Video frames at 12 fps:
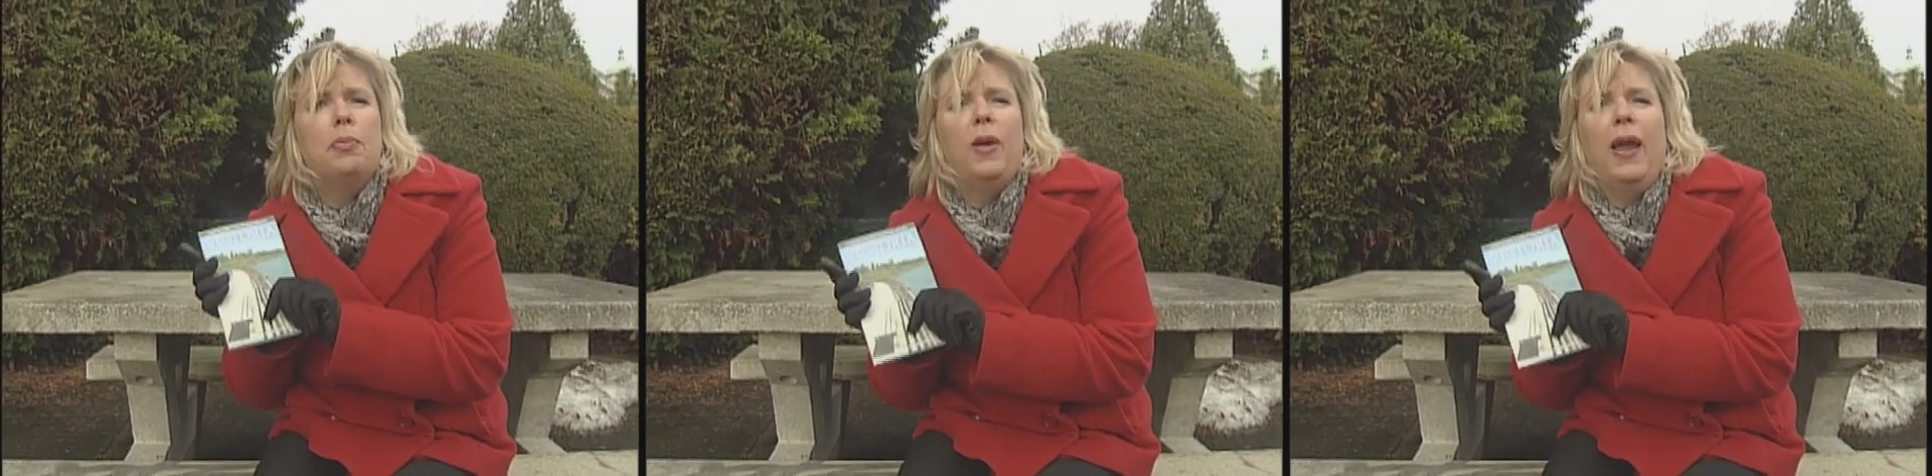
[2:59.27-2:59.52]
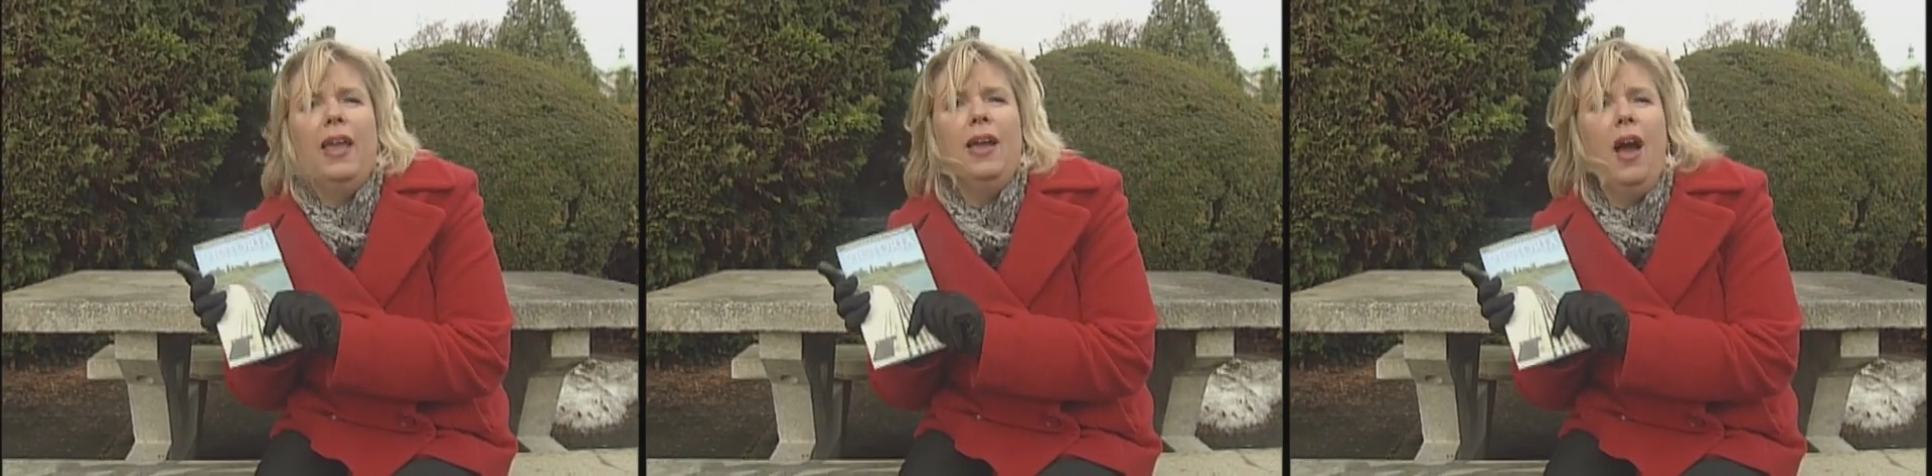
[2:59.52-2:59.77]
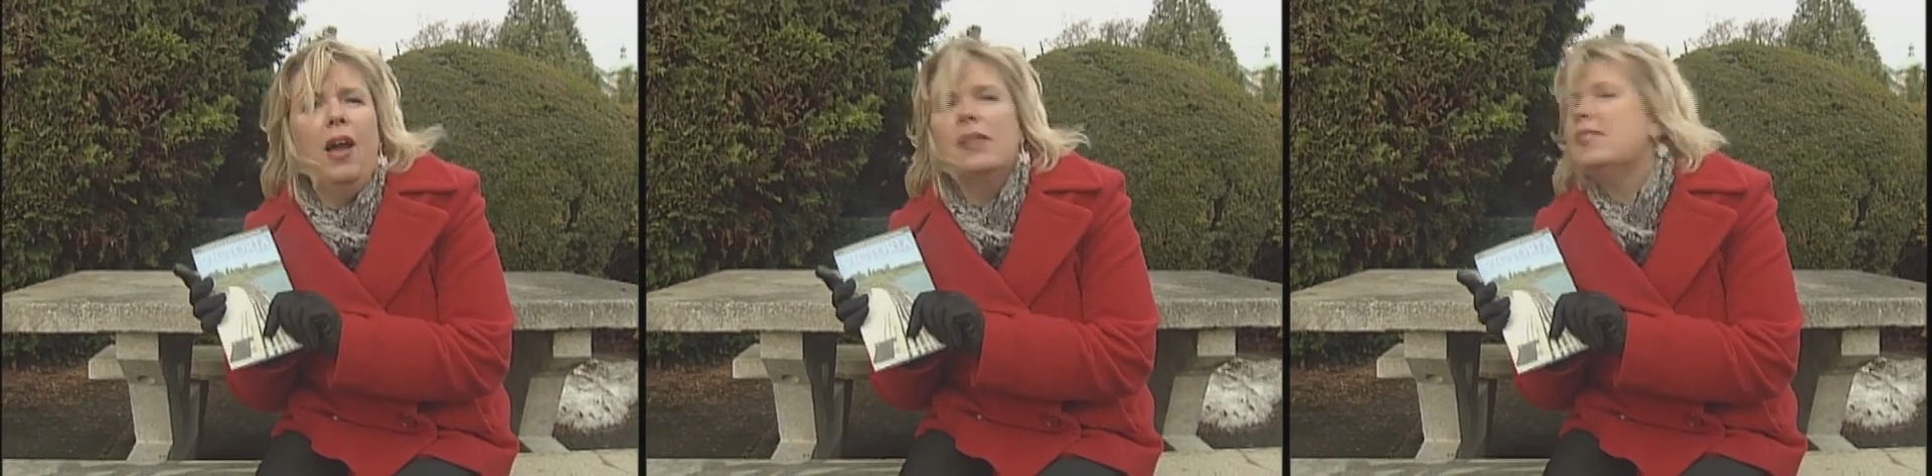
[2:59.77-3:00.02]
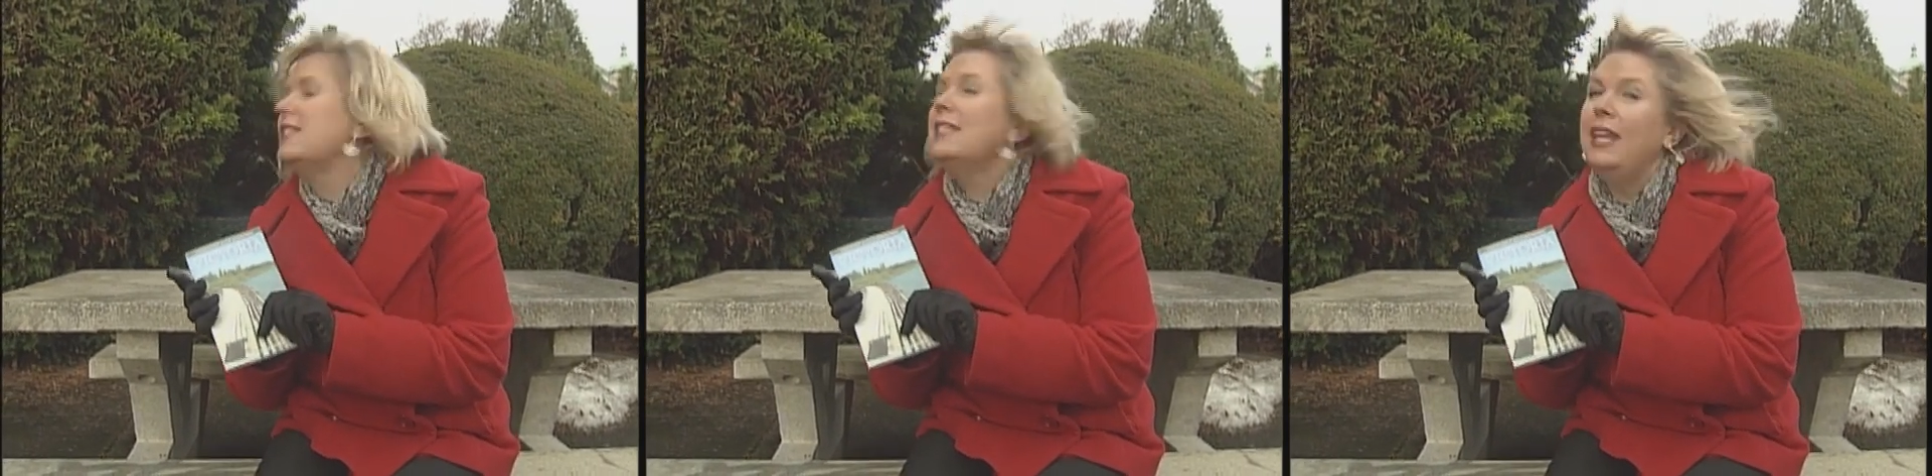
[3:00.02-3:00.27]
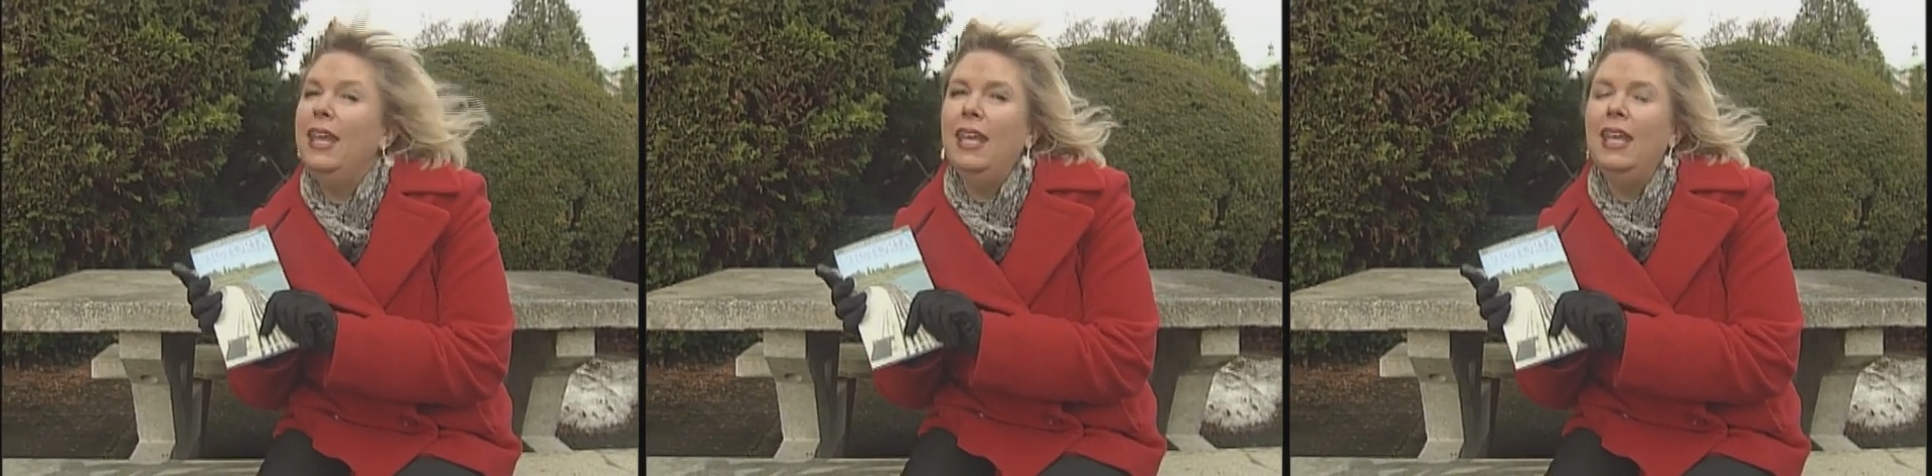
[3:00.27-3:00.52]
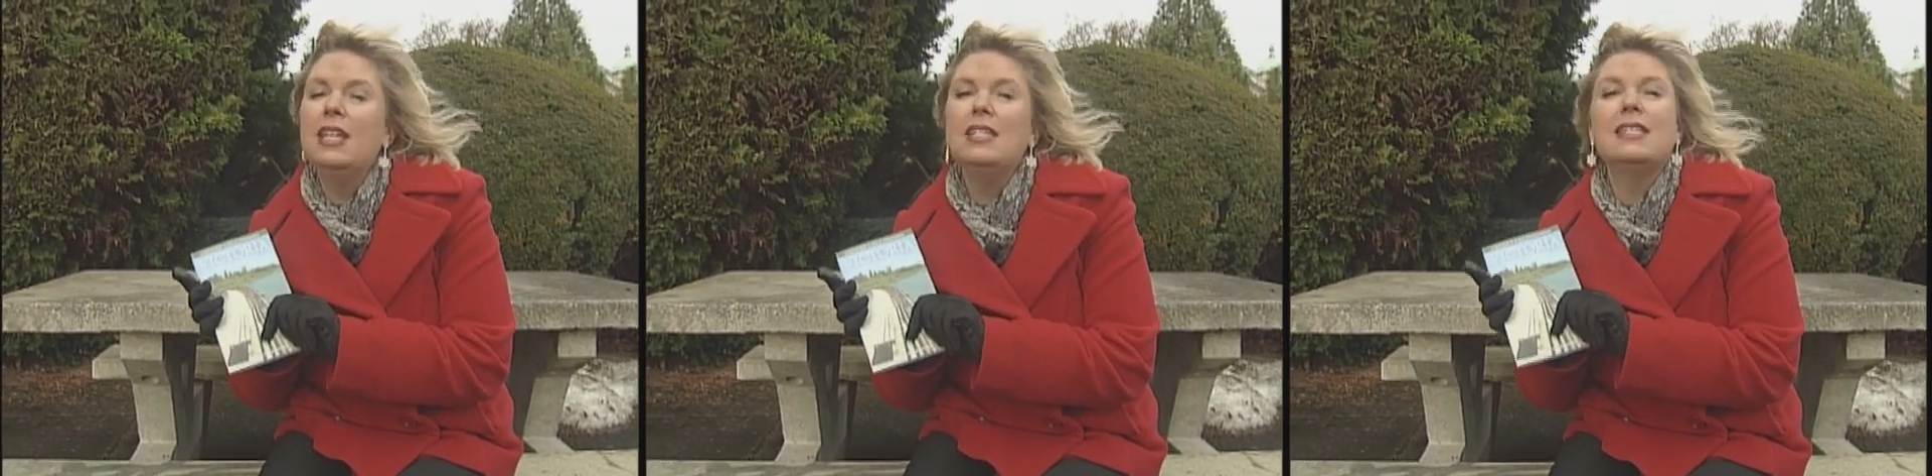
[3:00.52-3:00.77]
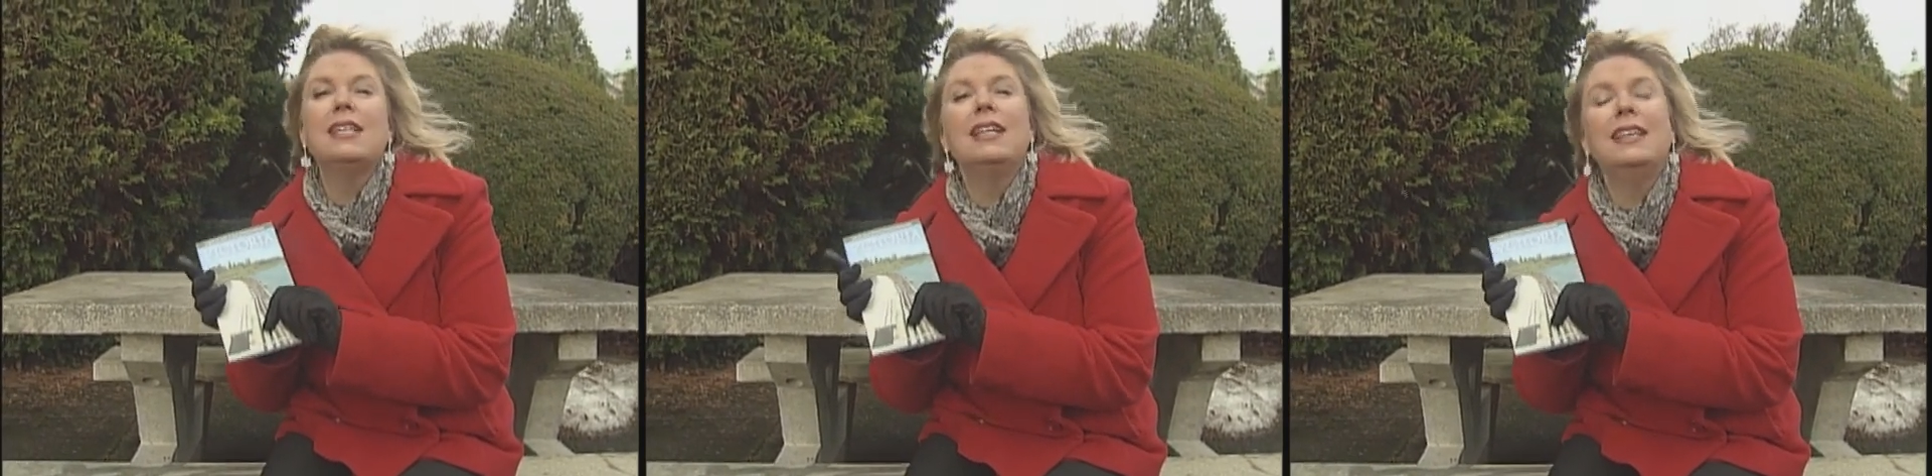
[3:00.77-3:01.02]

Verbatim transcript: bring our city to